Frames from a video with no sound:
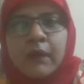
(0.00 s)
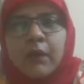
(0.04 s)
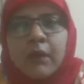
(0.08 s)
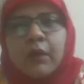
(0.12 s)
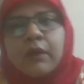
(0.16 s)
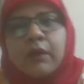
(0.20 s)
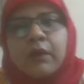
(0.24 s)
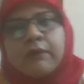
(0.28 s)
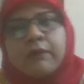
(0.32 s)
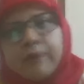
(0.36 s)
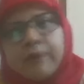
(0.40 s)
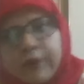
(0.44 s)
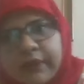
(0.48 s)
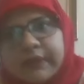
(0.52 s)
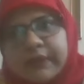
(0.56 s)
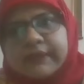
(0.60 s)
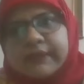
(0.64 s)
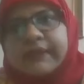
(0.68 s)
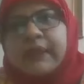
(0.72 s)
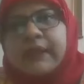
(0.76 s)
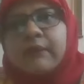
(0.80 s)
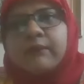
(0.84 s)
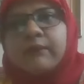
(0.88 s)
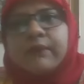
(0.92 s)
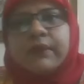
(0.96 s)
Or for
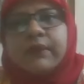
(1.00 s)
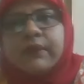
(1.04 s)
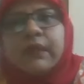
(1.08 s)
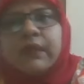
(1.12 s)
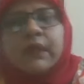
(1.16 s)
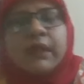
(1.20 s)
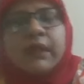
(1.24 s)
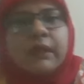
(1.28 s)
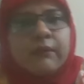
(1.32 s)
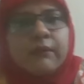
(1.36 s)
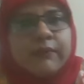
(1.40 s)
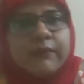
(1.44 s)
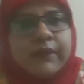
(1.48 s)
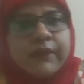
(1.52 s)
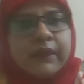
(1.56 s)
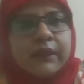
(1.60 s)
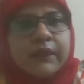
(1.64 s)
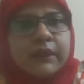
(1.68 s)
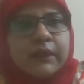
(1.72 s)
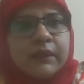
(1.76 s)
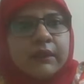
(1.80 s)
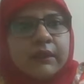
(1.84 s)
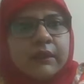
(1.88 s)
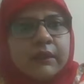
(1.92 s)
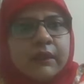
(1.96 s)
example, a
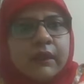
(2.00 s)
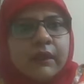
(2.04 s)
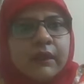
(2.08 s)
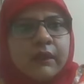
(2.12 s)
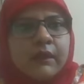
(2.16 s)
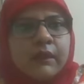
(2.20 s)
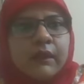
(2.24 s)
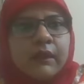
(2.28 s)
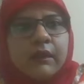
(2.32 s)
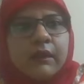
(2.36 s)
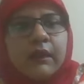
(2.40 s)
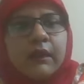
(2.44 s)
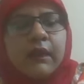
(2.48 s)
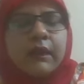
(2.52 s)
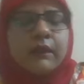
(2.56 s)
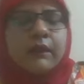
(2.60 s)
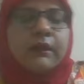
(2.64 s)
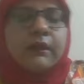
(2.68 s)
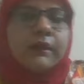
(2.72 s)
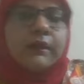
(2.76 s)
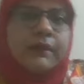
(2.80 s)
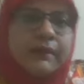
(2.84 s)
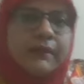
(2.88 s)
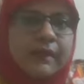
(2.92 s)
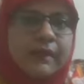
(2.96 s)
company
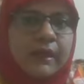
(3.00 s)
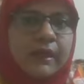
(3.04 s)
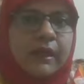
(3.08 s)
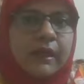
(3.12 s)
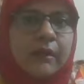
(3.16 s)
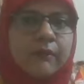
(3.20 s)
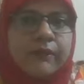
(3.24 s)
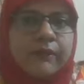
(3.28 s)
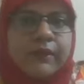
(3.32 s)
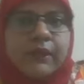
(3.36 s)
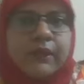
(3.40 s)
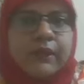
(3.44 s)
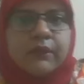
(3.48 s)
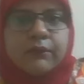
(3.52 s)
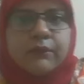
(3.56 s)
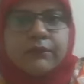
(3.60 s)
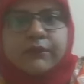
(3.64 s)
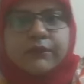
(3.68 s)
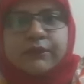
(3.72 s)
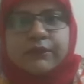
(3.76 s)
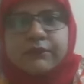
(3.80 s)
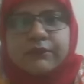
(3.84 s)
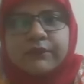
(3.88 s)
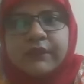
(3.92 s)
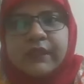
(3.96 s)
there is a company who
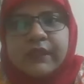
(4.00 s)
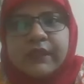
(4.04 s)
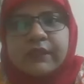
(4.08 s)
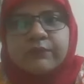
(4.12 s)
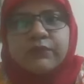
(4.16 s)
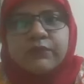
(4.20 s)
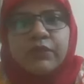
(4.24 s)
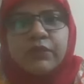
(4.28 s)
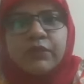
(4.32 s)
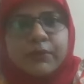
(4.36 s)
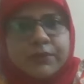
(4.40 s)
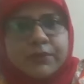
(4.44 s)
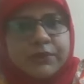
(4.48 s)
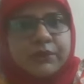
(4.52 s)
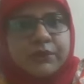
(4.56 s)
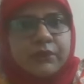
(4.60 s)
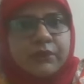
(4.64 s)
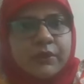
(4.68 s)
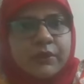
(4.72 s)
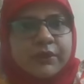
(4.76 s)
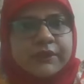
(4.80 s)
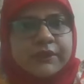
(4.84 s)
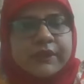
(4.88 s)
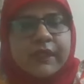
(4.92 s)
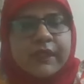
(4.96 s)
is using absorption
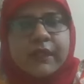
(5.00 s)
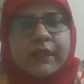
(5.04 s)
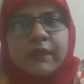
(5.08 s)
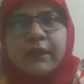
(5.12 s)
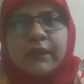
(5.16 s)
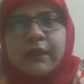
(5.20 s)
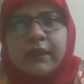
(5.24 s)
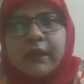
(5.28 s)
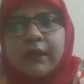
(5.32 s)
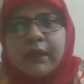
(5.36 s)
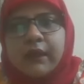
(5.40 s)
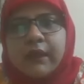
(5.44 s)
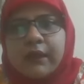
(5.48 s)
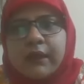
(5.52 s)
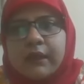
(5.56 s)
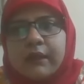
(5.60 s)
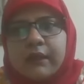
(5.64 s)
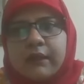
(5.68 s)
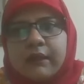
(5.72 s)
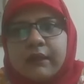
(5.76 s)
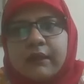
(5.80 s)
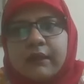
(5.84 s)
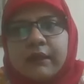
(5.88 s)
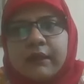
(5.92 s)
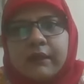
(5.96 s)
costing,
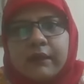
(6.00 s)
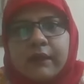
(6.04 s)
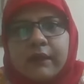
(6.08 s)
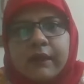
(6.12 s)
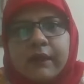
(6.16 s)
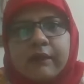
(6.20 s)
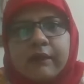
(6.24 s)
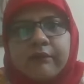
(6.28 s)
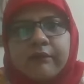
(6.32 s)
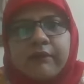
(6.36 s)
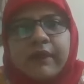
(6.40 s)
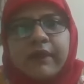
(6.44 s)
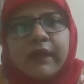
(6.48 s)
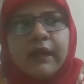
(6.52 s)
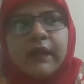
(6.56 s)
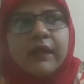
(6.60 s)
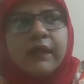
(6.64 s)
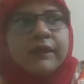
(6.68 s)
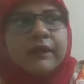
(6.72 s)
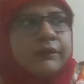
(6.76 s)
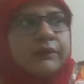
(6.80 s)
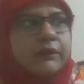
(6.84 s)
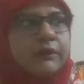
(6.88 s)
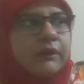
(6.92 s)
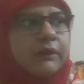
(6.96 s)
and if I
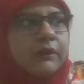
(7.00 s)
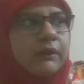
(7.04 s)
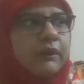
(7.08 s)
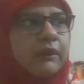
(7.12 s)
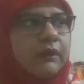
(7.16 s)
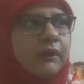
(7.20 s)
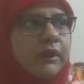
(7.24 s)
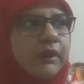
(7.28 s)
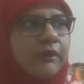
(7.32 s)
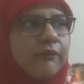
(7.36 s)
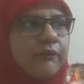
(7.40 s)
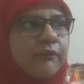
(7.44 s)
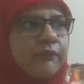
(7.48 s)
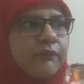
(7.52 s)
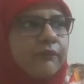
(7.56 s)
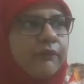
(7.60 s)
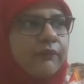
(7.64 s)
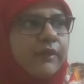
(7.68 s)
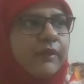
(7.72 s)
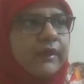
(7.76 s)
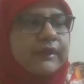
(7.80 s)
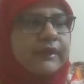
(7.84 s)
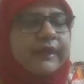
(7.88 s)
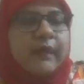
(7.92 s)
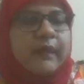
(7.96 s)
ask, if
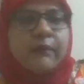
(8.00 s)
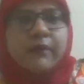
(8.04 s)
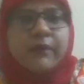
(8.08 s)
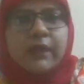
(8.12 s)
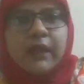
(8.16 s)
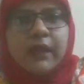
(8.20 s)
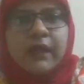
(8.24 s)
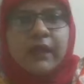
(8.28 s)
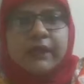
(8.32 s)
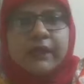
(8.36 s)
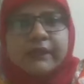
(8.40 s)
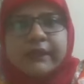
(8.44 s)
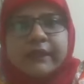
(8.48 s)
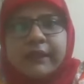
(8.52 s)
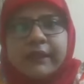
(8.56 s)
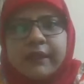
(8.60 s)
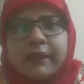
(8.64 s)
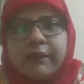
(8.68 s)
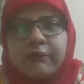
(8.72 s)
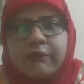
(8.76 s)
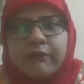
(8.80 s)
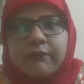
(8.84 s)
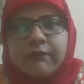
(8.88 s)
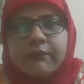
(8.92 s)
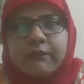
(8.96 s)
examiner asks
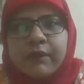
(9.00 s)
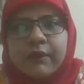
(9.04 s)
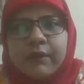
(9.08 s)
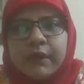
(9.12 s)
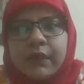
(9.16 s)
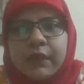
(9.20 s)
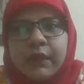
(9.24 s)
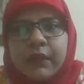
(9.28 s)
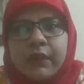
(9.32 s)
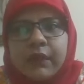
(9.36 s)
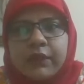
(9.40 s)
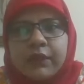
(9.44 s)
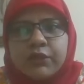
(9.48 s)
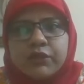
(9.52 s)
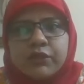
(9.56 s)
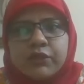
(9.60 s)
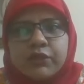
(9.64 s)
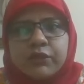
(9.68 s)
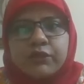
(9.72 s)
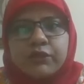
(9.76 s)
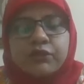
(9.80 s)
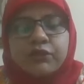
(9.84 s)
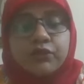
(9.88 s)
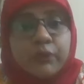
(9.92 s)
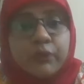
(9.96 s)
that if it
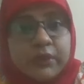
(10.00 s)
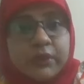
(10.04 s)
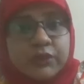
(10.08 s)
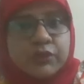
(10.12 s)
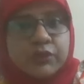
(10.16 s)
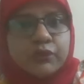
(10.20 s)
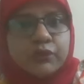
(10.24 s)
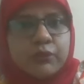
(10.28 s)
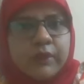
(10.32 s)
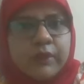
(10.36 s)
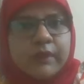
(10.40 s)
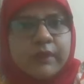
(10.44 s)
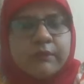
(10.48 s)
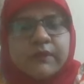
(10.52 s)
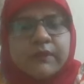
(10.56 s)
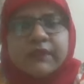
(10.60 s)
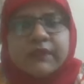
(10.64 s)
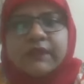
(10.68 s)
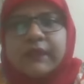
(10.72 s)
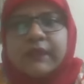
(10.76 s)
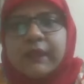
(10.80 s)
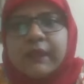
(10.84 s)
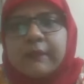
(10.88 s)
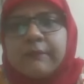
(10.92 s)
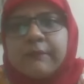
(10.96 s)
should switch to
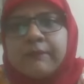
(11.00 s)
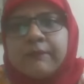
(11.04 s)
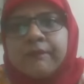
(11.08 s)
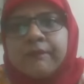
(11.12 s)
ABC,